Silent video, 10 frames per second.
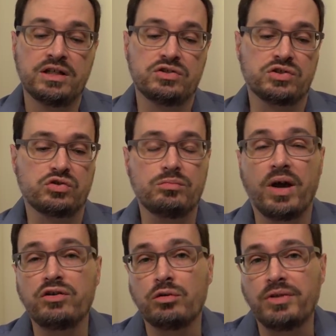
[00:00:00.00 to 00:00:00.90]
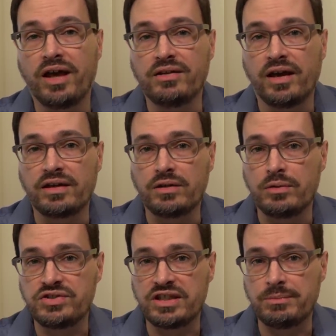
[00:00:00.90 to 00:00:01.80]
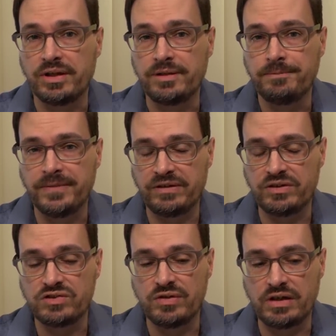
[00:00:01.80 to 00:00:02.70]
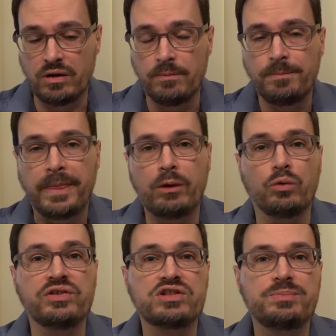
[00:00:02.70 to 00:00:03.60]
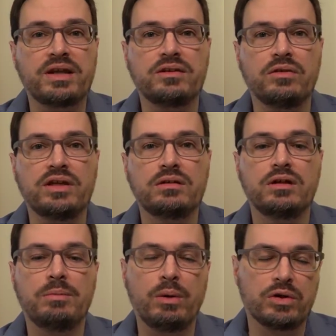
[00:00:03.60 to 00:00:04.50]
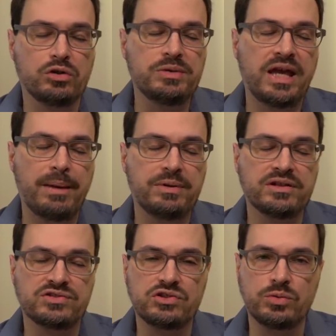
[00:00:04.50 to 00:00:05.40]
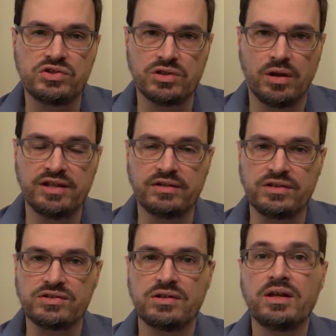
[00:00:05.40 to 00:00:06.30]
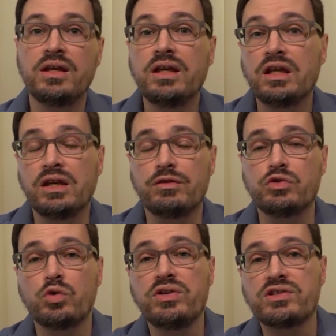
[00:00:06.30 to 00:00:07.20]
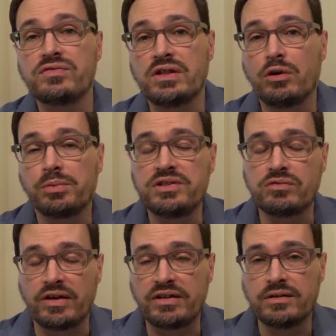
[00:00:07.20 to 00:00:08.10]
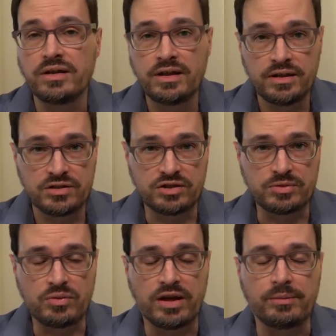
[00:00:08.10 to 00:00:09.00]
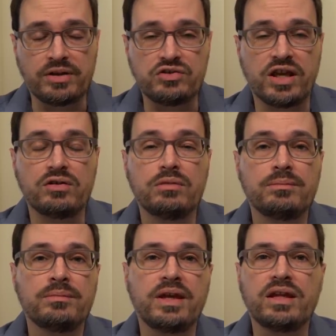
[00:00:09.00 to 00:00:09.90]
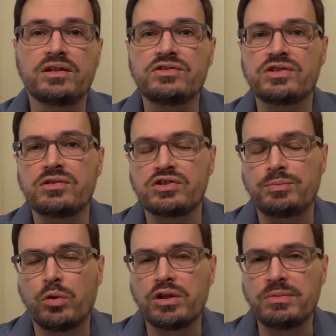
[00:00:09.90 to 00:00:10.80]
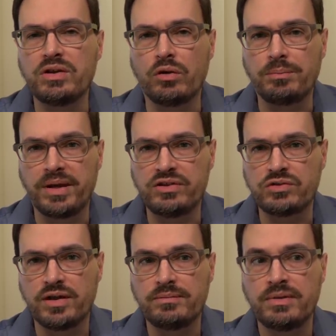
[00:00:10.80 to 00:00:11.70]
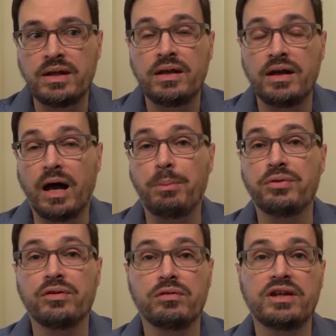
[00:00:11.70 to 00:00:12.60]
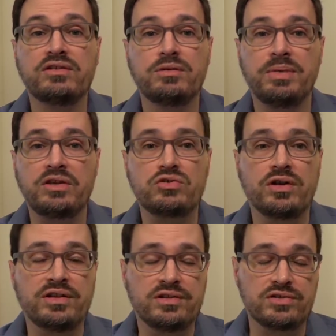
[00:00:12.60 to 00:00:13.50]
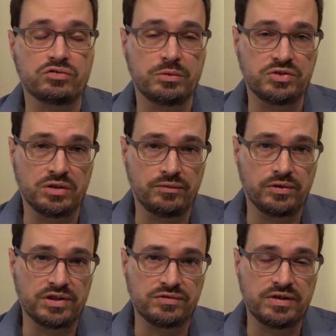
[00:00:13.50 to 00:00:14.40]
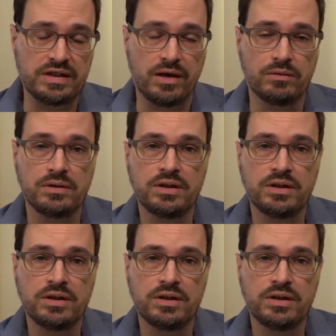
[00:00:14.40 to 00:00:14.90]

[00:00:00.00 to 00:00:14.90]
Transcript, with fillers: Just a reminder, I'm not diagnosing anybody in this video, only speculating about what could be happening in a situation like this. If you enjoyed this video, please like it, subscribe to my channel, and consider supporting me on Patreon. I'll put the link to Patreon in the description for this video.